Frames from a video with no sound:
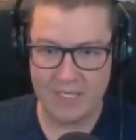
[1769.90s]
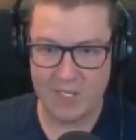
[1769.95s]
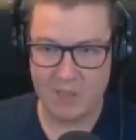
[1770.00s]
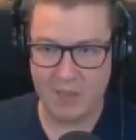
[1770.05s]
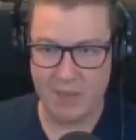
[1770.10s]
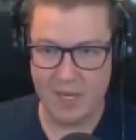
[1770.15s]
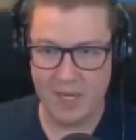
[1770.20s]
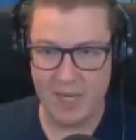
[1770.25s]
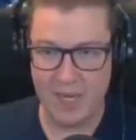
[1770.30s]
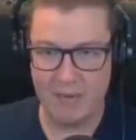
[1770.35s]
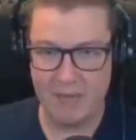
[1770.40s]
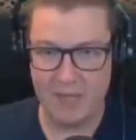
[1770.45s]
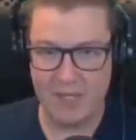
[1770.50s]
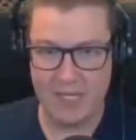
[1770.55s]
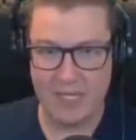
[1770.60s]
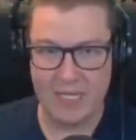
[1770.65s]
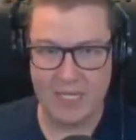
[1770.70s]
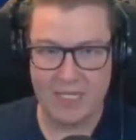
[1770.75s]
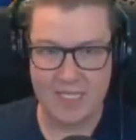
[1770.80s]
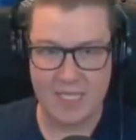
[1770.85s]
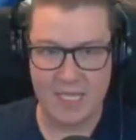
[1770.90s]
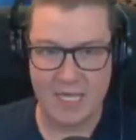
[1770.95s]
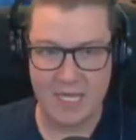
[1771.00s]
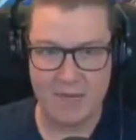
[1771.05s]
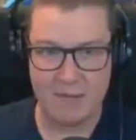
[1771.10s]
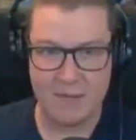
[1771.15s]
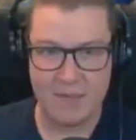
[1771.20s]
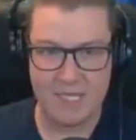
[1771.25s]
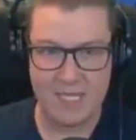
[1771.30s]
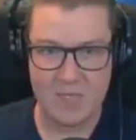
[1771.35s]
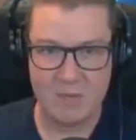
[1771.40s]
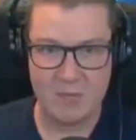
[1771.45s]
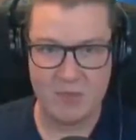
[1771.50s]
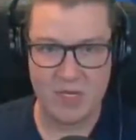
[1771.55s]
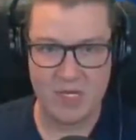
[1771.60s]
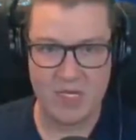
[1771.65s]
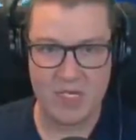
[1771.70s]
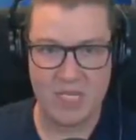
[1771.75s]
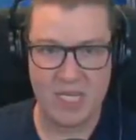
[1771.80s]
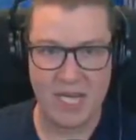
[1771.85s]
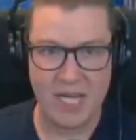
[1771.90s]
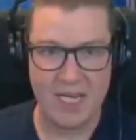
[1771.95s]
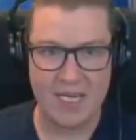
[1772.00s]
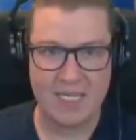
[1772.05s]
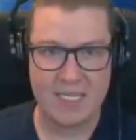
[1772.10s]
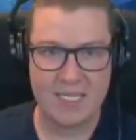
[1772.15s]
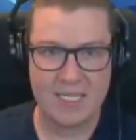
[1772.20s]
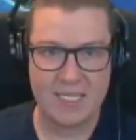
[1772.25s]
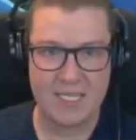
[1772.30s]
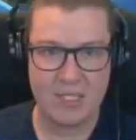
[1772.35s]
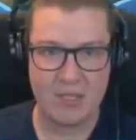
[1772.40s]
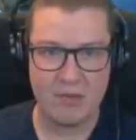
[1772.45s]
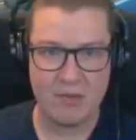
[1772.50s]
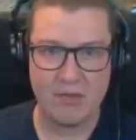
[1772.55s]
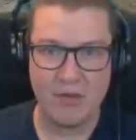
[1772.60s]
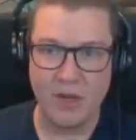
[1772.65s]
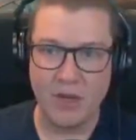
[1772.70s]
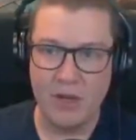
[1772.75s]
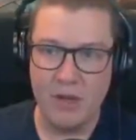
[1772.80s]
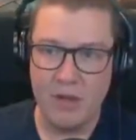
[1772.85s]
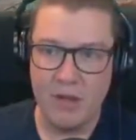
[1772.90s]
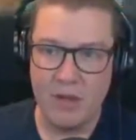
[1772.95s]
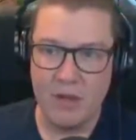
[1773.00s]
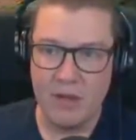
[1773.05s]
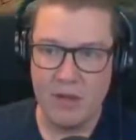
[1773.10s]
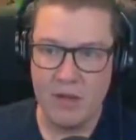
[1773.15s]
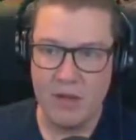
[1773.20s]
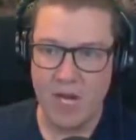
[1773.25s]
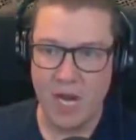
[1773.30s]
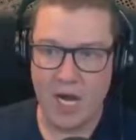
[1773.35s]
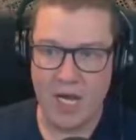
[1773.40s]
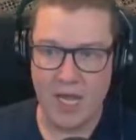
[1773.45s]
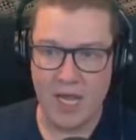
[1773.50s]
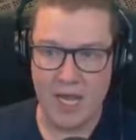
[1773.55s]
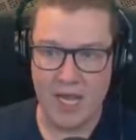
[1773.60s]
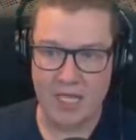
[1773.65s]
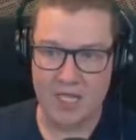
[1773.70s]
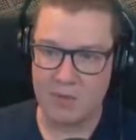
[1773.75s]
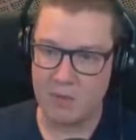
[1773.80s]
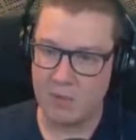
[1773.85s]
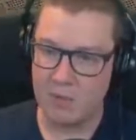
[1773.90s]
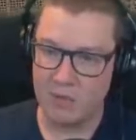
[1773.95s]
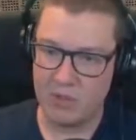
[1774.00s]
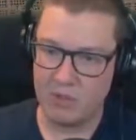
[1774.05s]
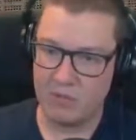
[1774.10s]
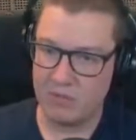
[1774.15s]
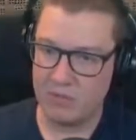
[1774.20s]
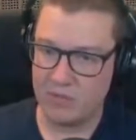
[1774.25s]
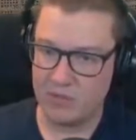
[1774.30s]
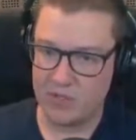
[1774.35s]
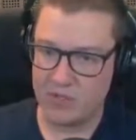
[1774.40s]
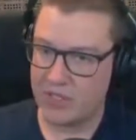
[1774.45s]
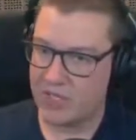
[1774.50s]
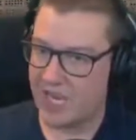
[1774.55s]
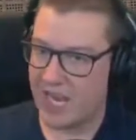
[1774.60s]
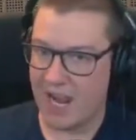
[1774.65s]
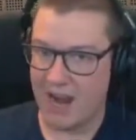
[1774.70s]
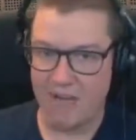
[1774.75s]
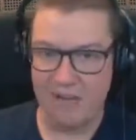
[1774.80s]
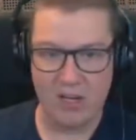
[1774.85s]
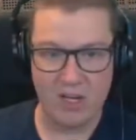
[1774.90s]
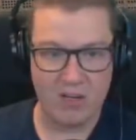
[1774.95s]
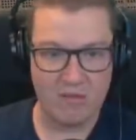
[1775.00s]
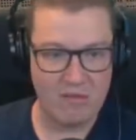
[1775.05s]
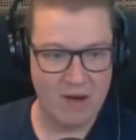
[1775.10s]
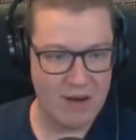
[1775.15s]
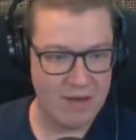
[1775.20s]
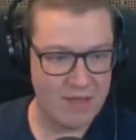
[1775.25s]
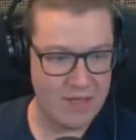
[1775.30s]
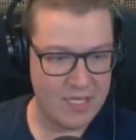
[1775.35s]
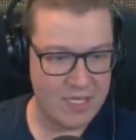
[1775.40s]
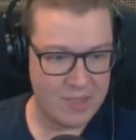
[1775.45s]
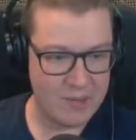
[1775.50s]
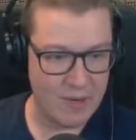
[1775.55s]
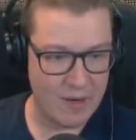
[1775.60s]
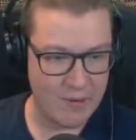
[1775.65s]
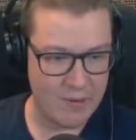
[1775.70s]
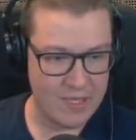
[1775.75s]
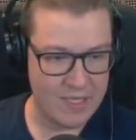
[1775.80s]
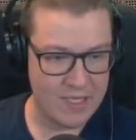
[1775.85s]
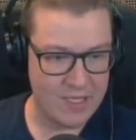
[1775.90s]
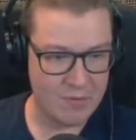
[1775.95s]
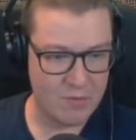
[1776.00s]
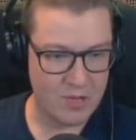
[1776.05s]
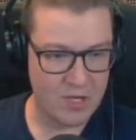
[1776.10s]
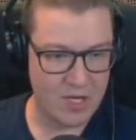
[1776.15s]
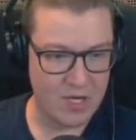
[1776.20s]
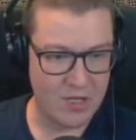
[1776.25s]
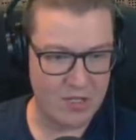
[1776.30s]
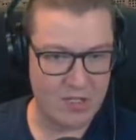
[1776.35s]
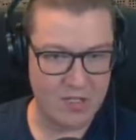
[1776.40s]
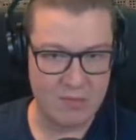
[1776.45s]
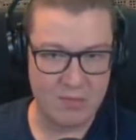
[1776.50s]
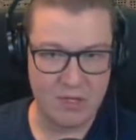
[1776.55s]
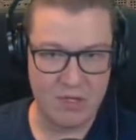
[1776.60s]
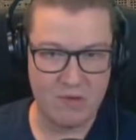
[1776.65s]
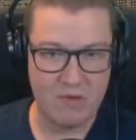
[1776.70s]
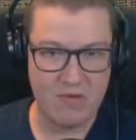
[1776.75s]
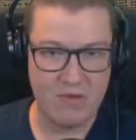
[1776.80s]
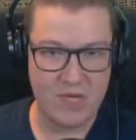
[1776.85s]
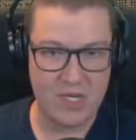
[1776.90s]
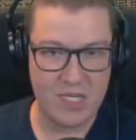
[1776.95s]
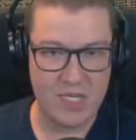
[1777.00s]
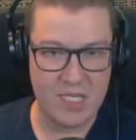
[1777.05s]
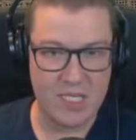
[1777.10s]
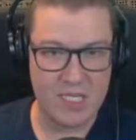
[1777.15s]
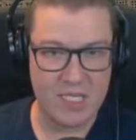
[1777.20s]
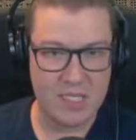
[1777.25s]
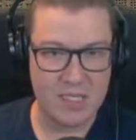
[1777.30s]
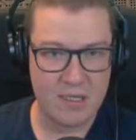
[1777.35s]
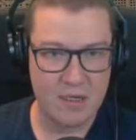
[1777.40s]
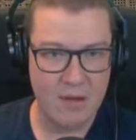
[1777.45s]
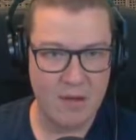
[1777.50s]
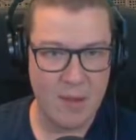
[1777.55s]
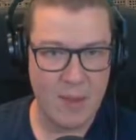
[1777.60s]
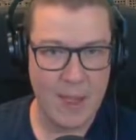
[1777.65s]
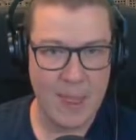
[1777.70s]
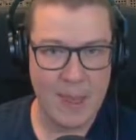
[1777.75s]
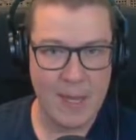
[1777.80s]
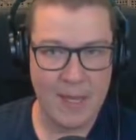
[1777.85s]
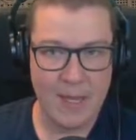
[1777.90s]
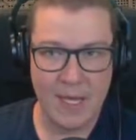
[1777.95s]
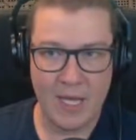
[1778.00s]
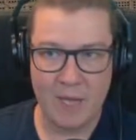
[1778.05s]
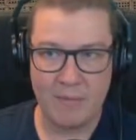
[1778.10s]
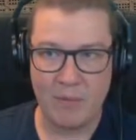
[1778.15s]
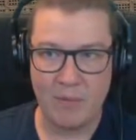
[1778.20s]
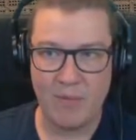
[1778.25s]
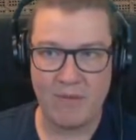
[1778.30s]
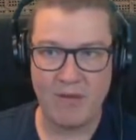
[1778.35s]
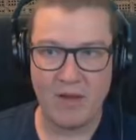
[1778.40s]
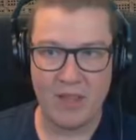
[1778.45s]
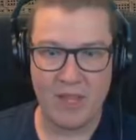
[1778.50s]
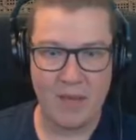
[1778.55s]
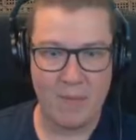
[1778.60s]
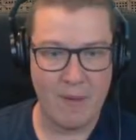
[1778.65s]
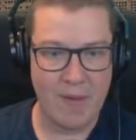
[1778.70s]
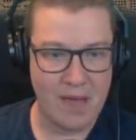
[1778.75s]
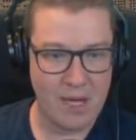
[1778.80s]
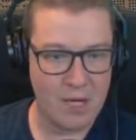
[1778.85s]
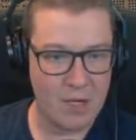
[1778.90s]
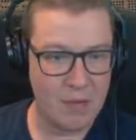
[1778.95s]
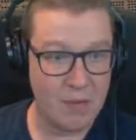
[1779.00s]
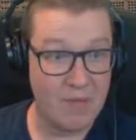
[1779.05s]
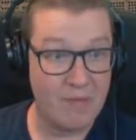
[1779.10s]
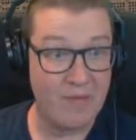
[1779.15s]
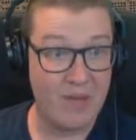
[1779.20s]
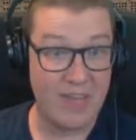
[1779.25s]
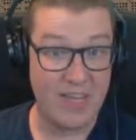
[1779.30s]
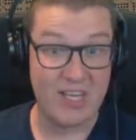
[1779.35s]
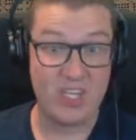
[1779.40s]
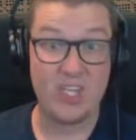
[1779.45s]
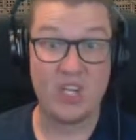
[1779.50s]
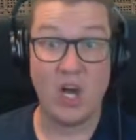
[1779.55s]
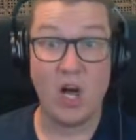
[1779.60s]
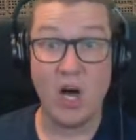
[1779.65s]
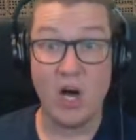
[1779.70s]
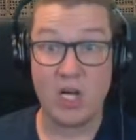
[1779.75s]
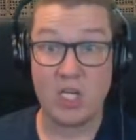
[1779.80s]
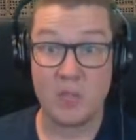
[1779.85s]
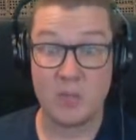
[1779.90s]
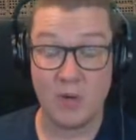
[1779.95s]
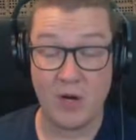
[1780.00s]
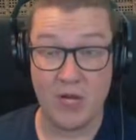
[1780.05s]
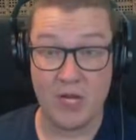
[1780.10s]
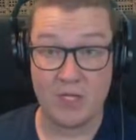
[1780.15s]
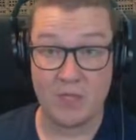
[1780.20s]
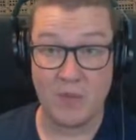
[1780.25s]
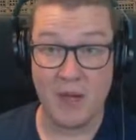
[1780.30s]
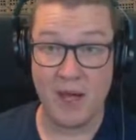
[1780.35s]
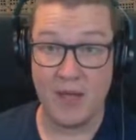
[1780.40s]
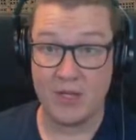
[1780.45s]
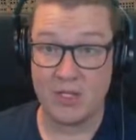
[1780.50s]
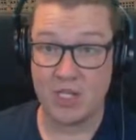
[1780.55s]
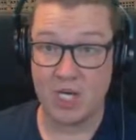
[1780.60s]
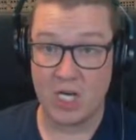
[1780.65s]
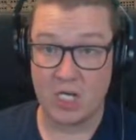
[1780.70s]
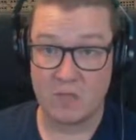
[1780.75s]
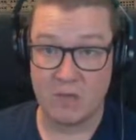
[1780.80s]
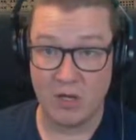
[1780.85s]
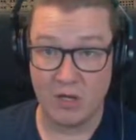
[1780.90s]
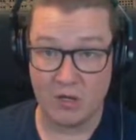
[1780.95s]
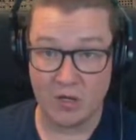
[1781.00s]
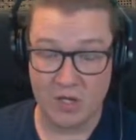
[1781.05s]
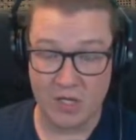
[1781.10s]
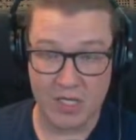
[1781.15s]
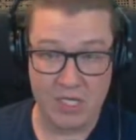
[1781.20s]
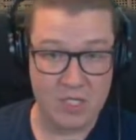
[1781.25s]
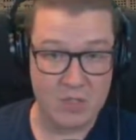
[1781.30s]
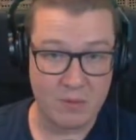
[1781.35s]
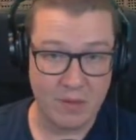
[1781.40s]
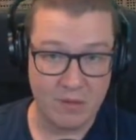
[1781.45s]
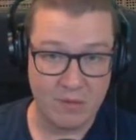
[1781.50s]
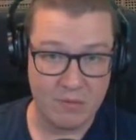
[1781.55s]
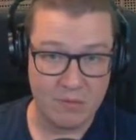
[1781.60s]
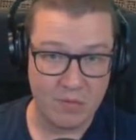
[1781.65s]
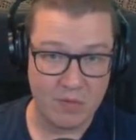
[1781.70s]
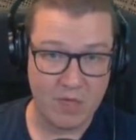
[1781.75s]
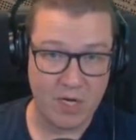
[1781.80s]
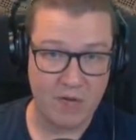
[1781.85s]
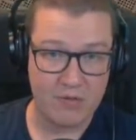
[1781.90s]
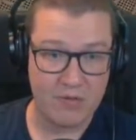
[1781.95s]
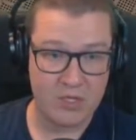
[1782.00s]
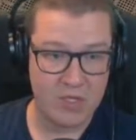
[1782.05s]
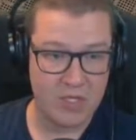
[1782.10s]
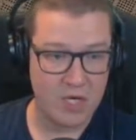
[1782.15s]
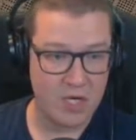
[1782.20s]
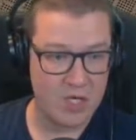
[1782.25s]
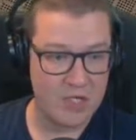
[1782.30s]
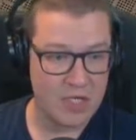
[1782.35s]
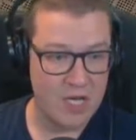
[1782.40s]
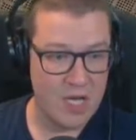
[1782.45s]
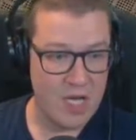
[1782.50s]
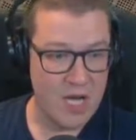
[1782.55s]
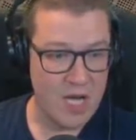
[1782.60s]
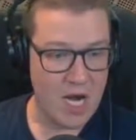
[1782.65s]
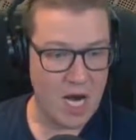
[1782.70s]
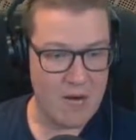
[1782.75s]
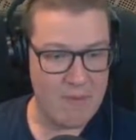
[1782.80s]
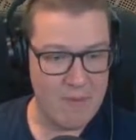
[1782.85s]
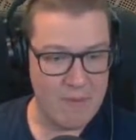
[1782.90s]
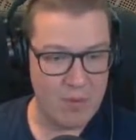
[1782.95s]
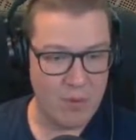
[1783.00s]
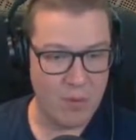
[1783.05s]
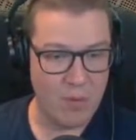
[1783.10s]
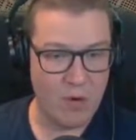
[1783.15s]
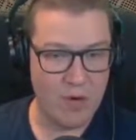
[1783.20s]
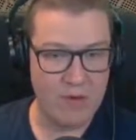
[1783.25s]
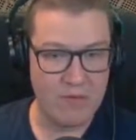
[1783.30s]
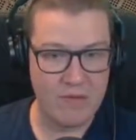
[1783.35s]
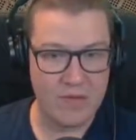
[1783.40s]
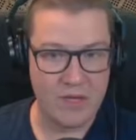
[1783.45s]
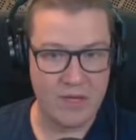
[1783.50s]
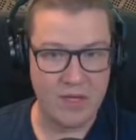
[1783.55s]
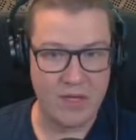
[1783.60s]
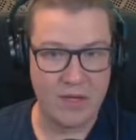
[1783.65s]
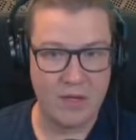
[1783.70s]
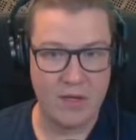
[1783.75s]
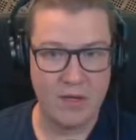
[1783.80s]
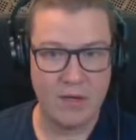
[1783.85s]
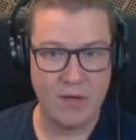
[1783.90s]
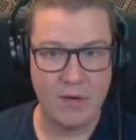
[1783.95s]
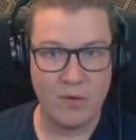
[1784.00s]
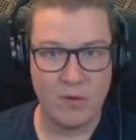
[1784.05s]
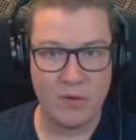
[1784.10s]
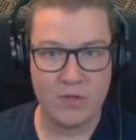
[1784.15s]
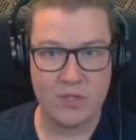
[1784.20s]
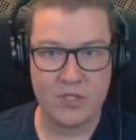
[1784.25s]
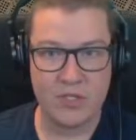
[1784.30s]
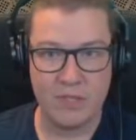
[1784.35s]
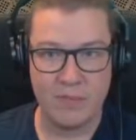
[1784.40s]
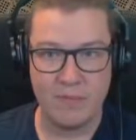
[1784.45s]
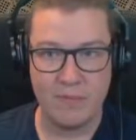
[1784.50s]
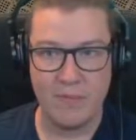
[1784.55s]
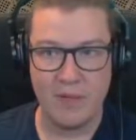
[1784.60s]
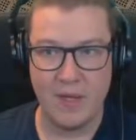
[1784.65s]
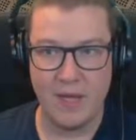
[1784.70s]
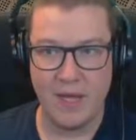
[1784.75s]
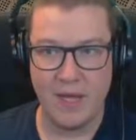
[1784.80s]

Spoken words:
up here with these bridge tanks. That's good fun. And the next one, we'll sort of carry on around this way. We need to work on some new fishes. But we've got that Pacu and we've got that shark to put in as well. Sharks might look good in this one. Walk over the sharks. I remember one of the awesome...